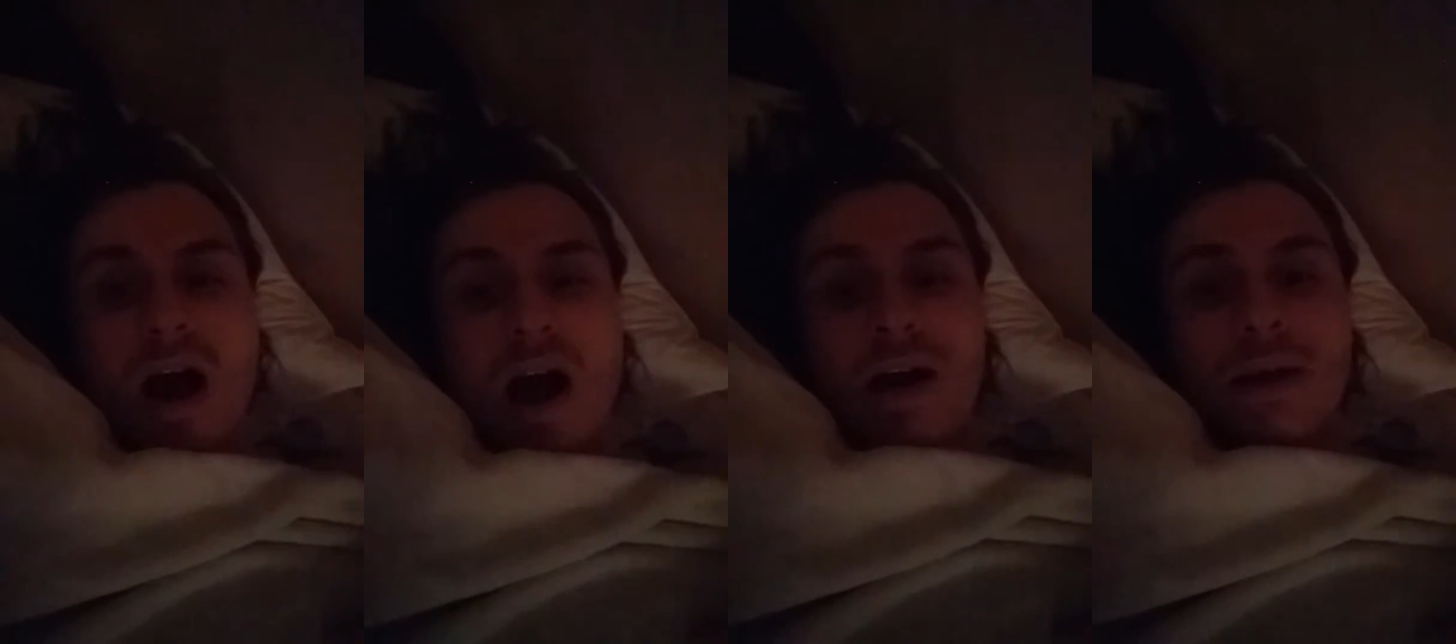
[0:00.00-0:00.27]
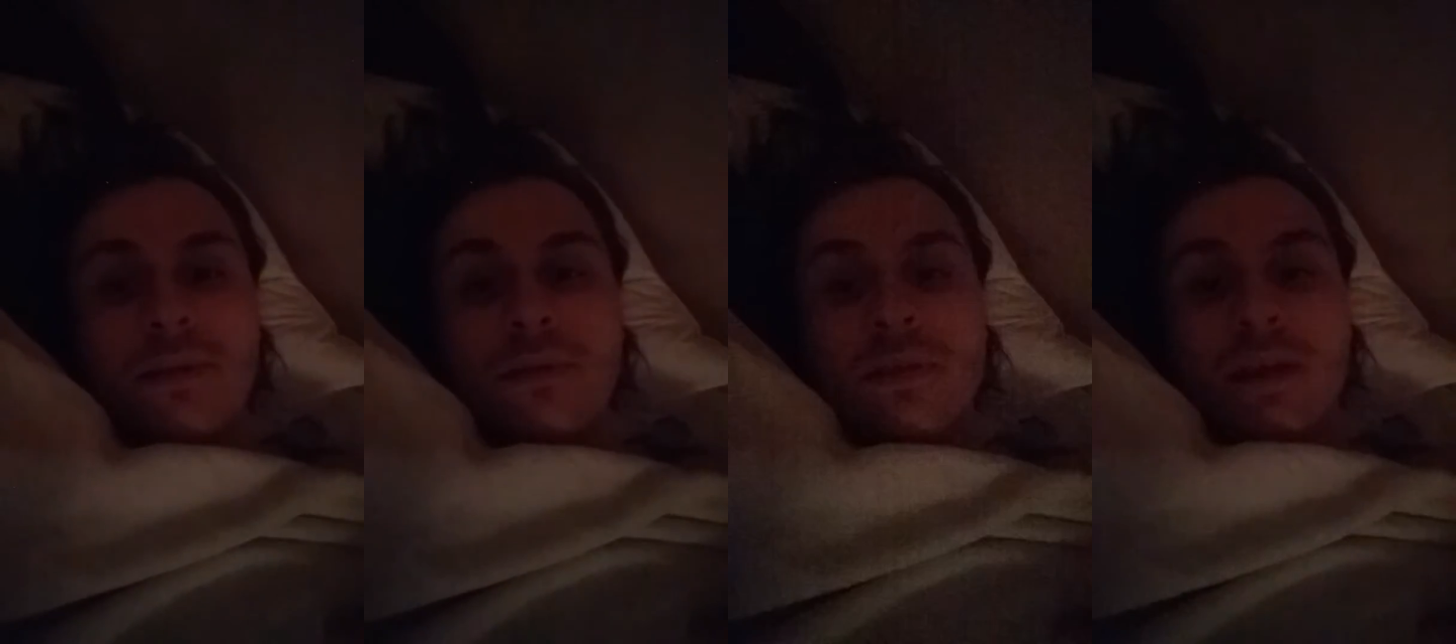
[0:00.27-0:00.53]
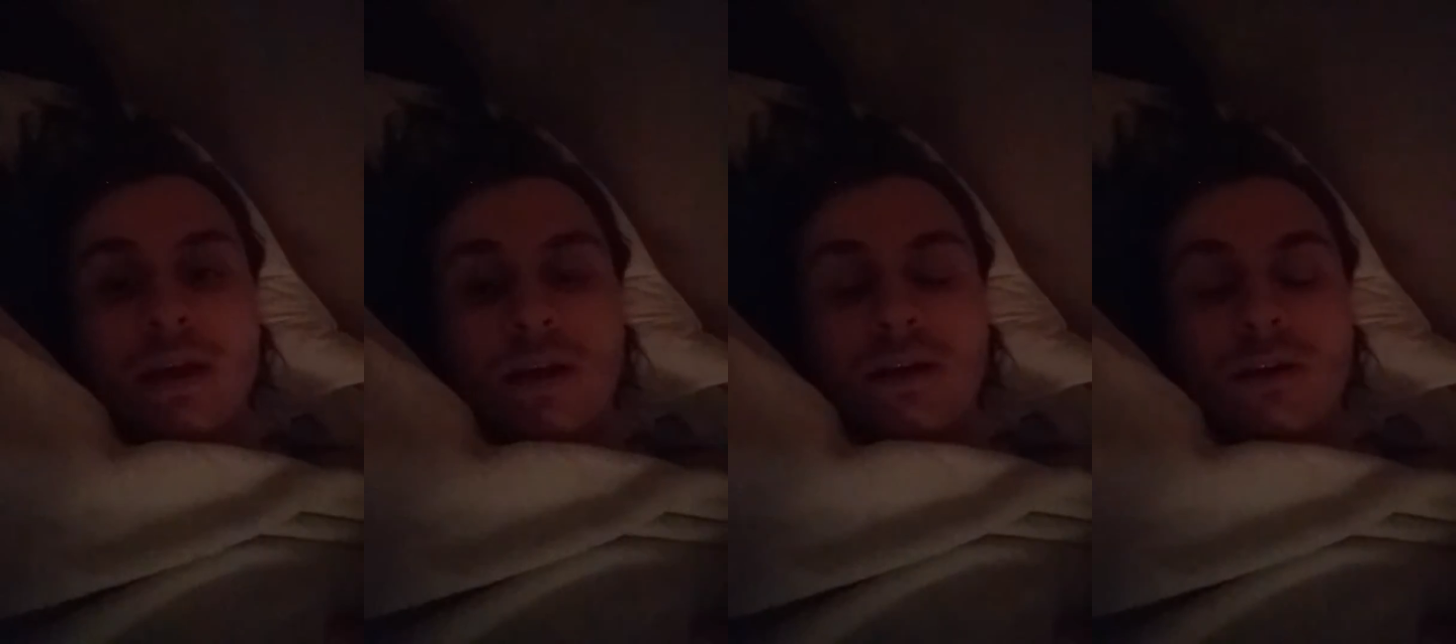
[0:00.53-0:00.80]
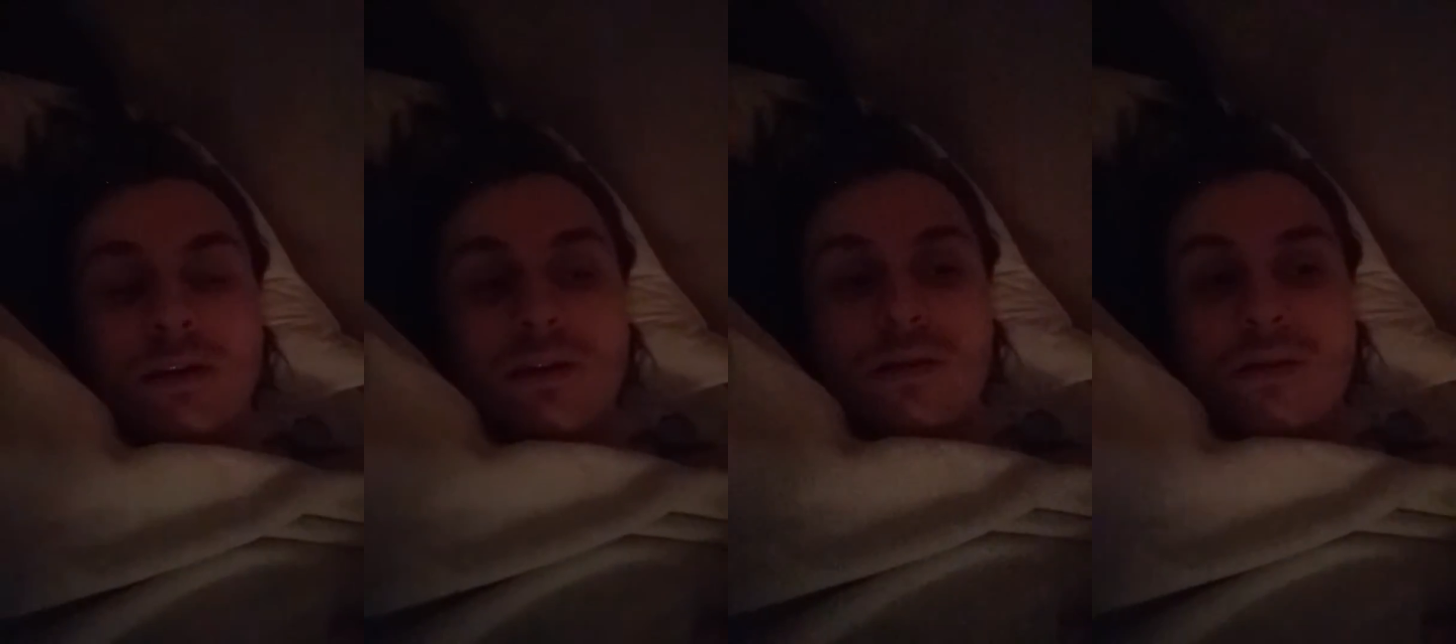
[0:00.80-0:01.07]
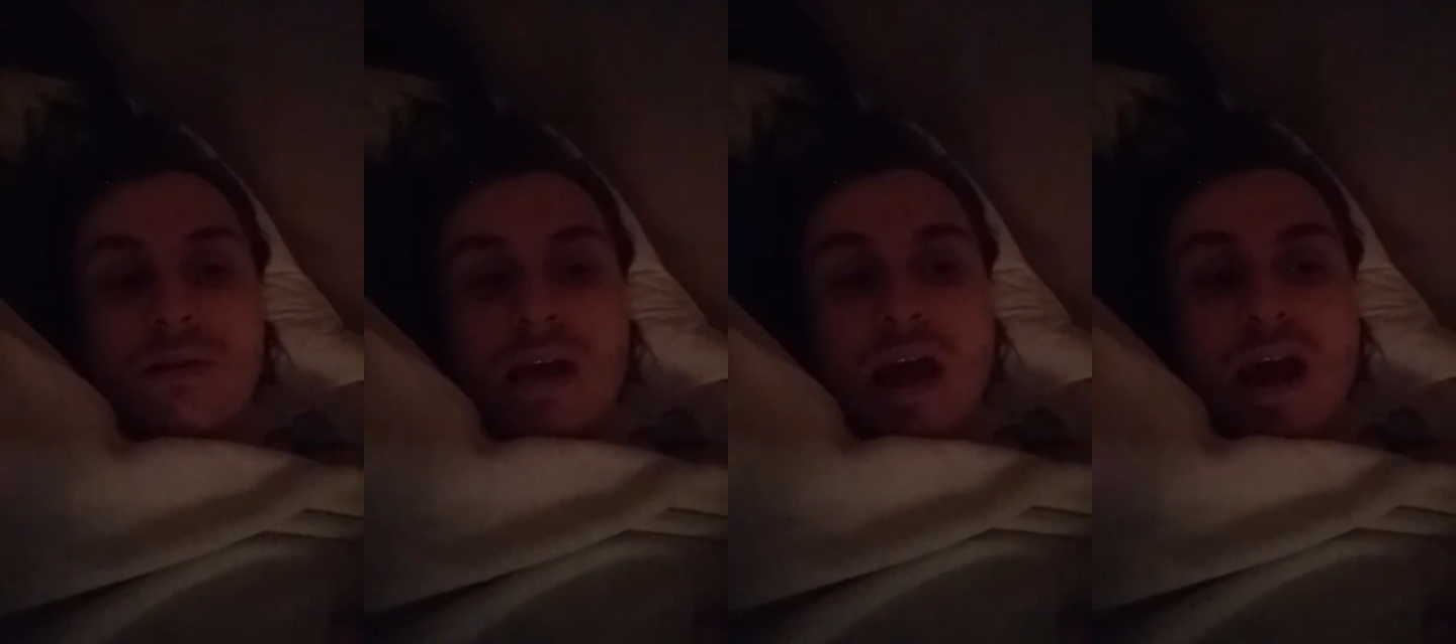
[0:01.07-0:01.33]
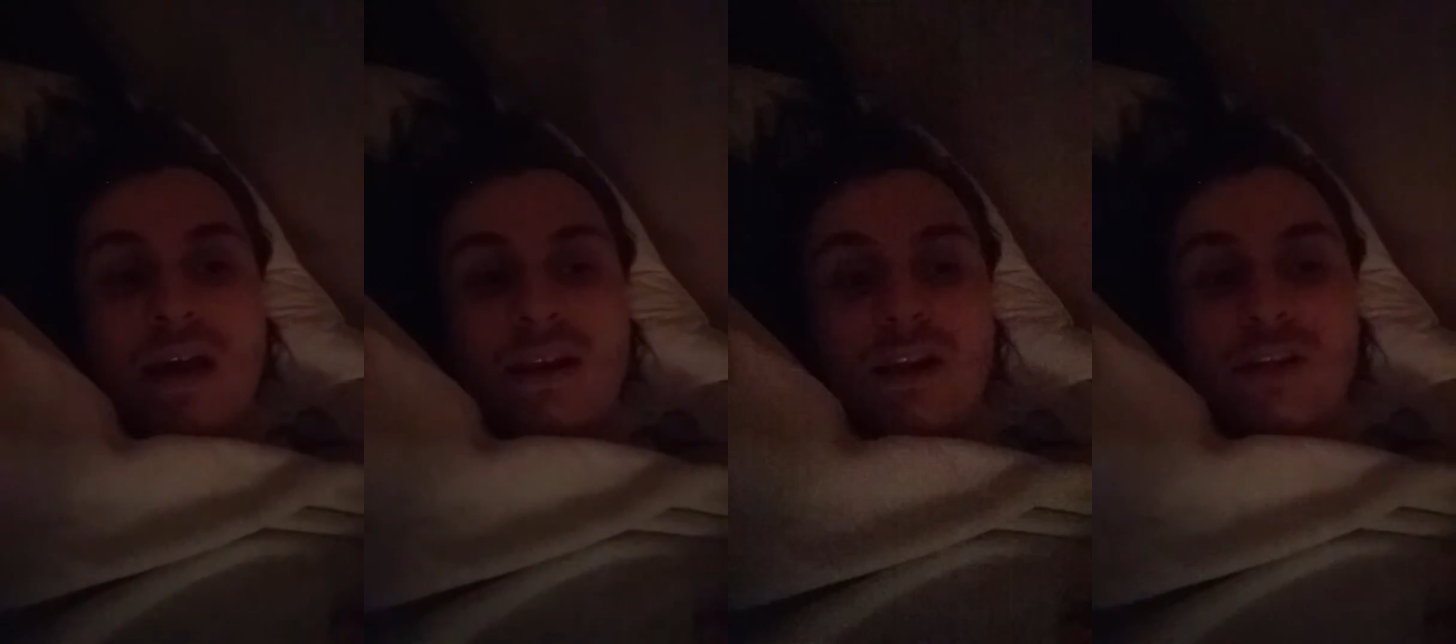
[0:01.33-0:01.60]
I think
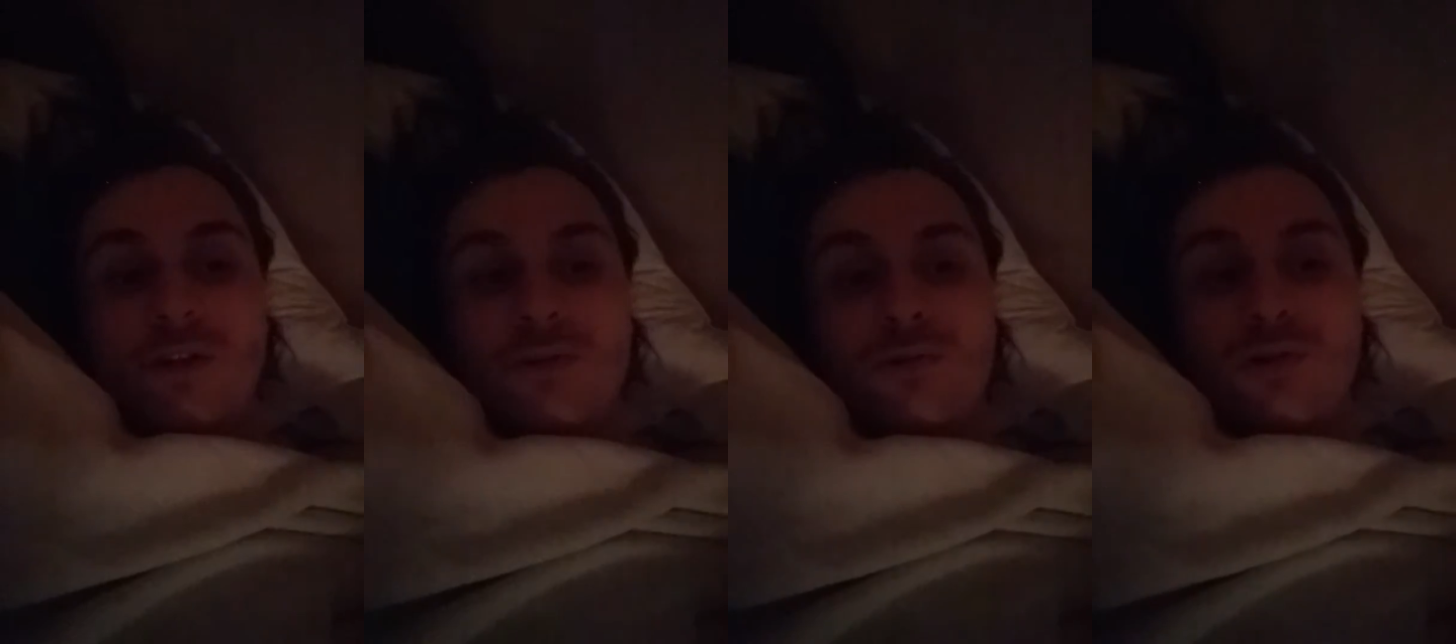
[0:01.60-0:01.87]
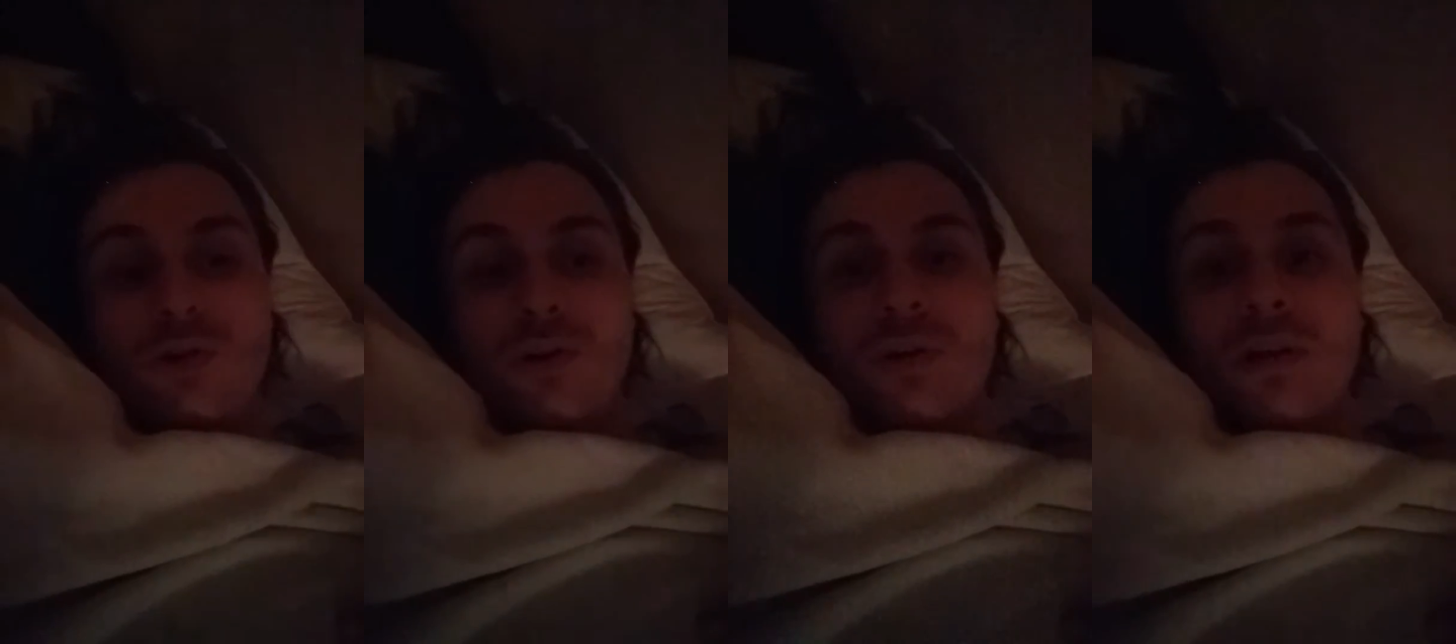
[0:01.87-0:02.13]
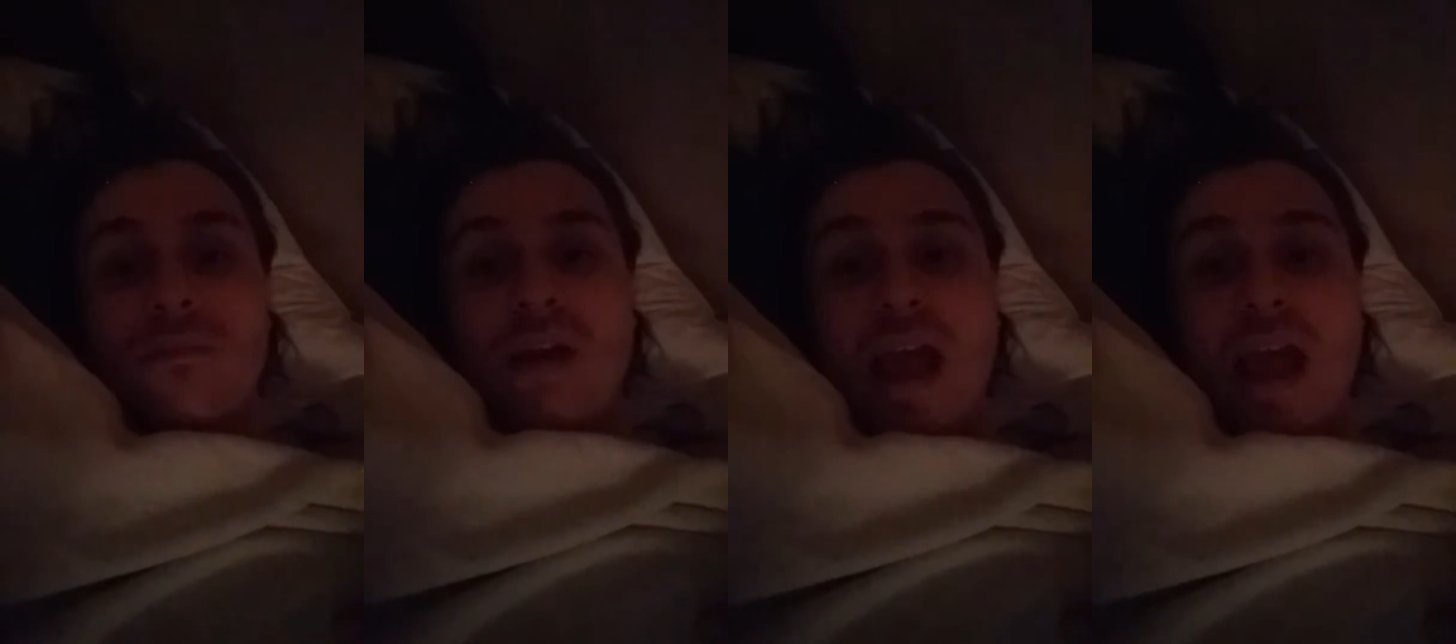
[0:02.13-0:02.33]
that you could have